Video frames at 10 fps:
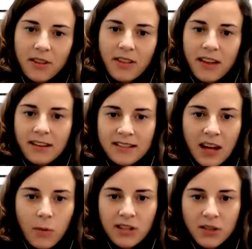things that
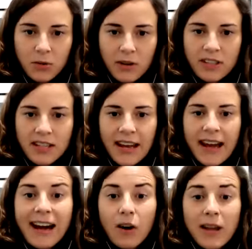we do every day
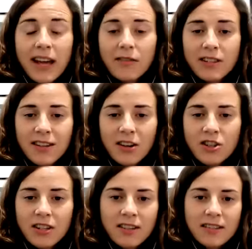how we have
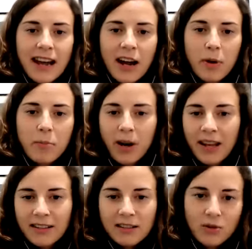discussions how we
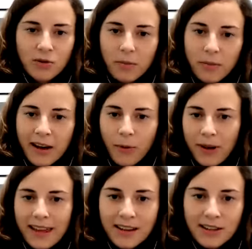brainstorm how we
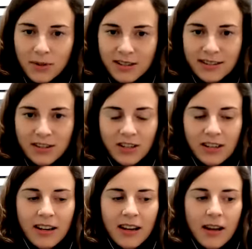get to a
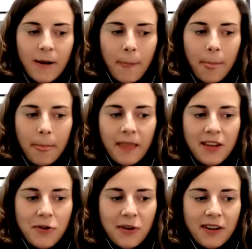decision that
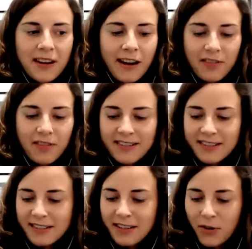you can have
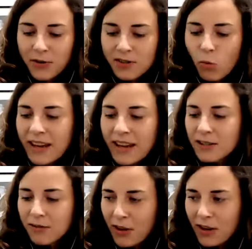this you know suite of
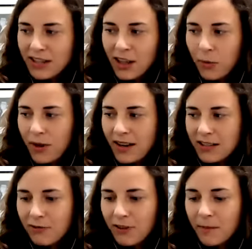33
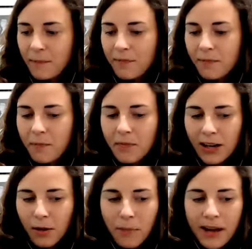different little
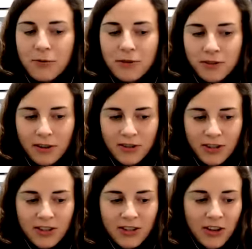
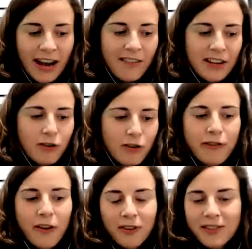microstructures you can have in your
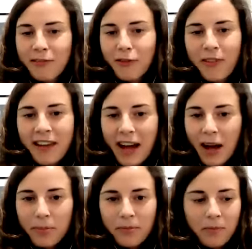phone because i've got the app
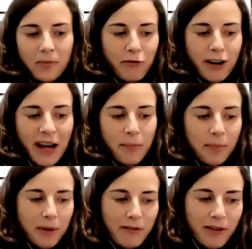the free app on
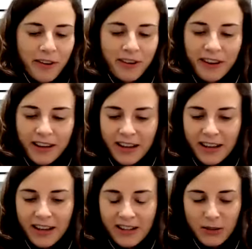my phone
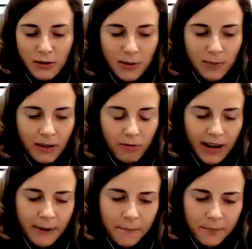so if i'm like
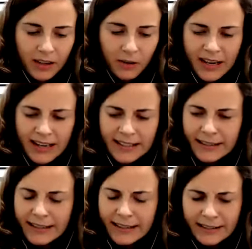right we need to
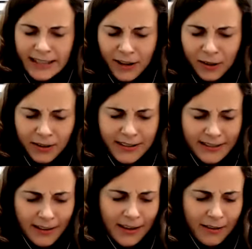like tackle this
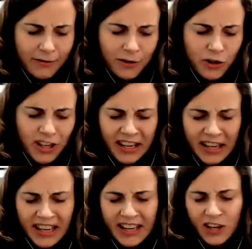kind of
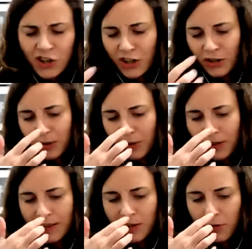tricky issue with
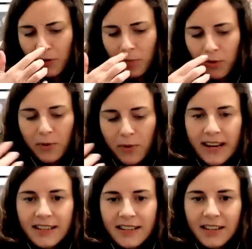this group or we
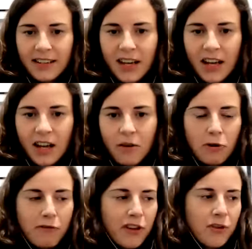need to
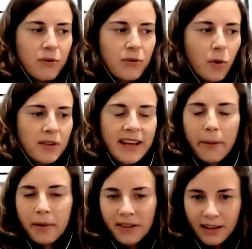review what's
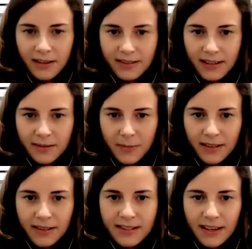happened in the last six
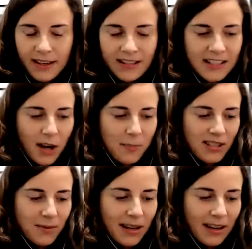months. And I type
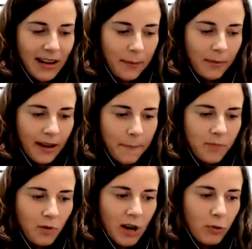into my little app, like,
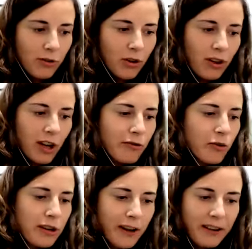right, we've got like
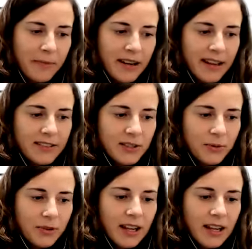45 minutes, or